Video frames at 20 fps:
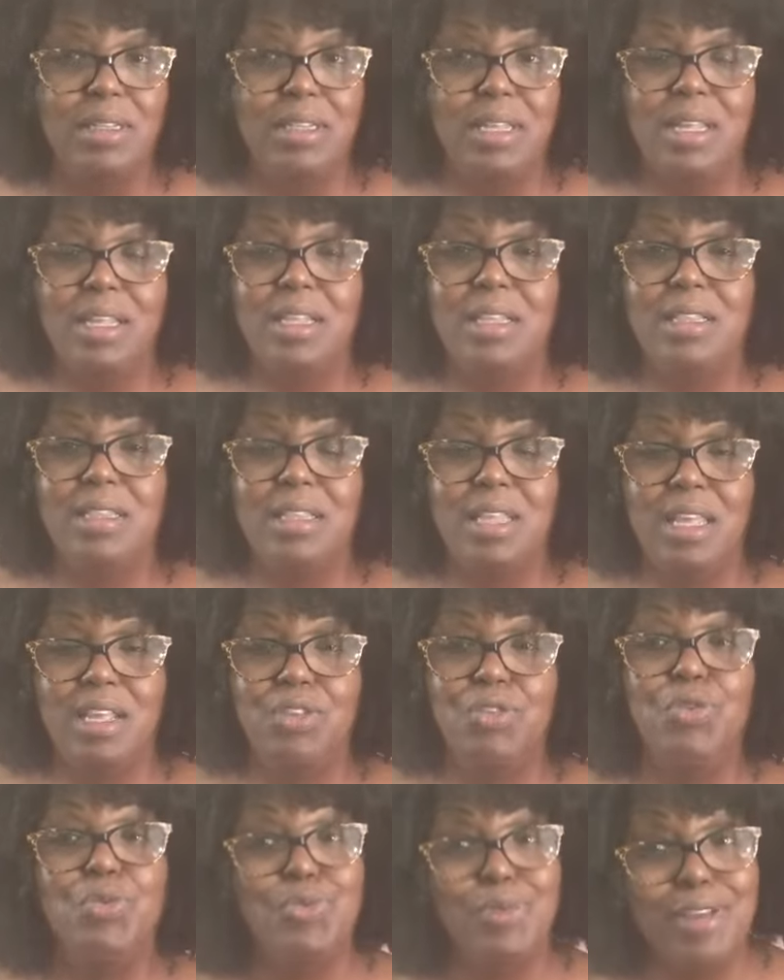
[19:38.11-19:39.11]
then then
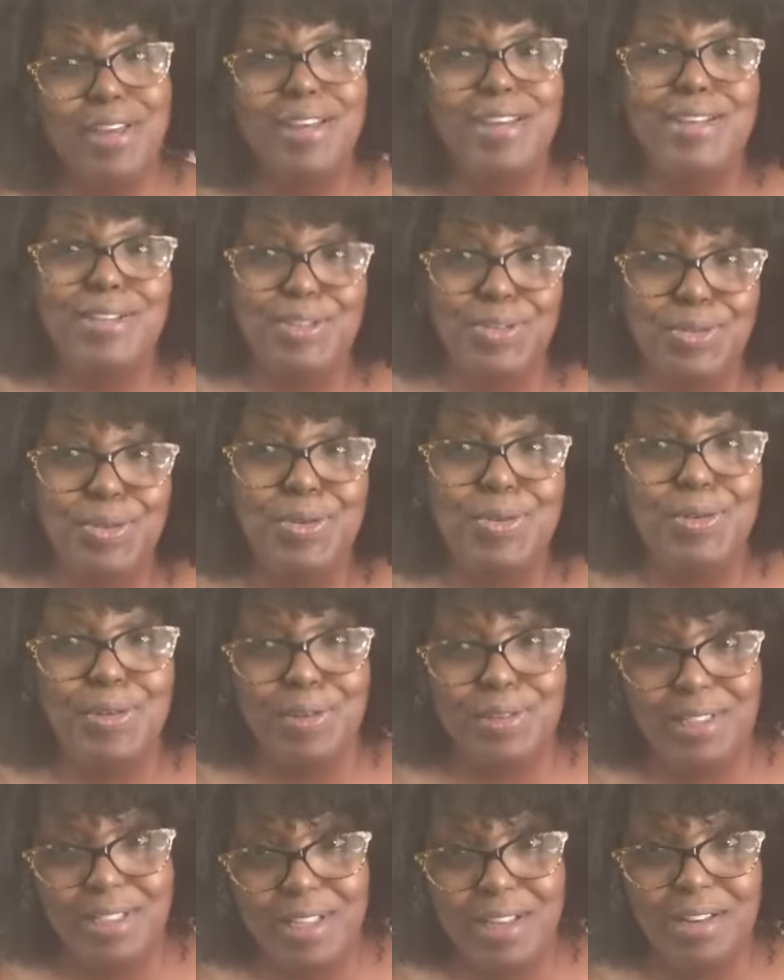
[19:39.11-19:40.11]
you can control
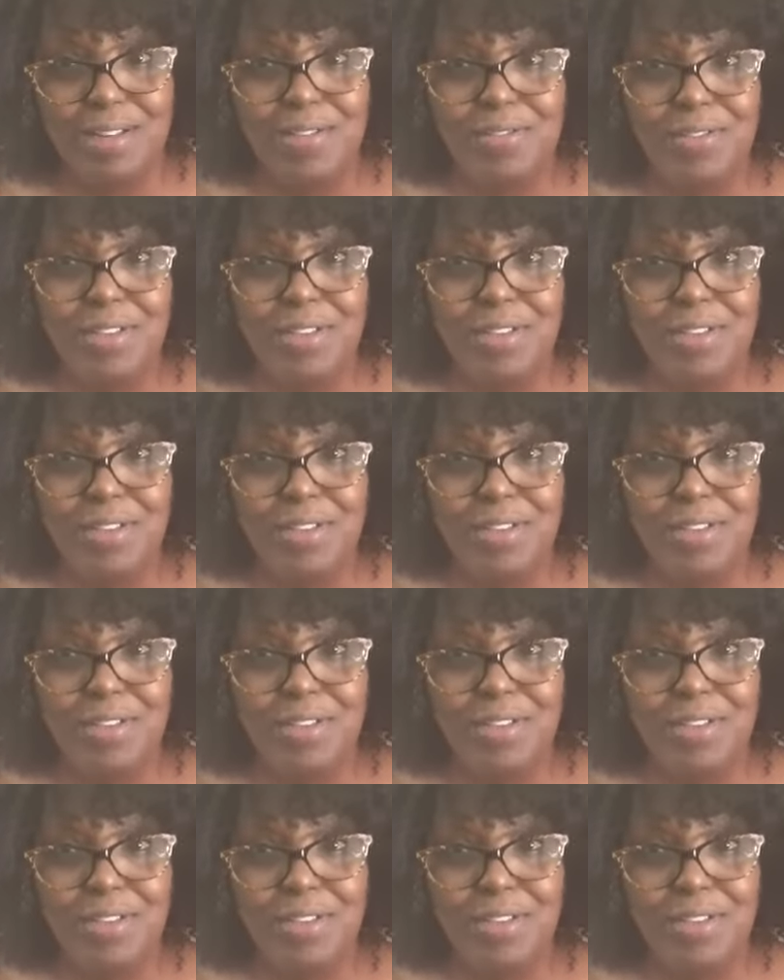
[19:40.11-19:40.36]
yourself.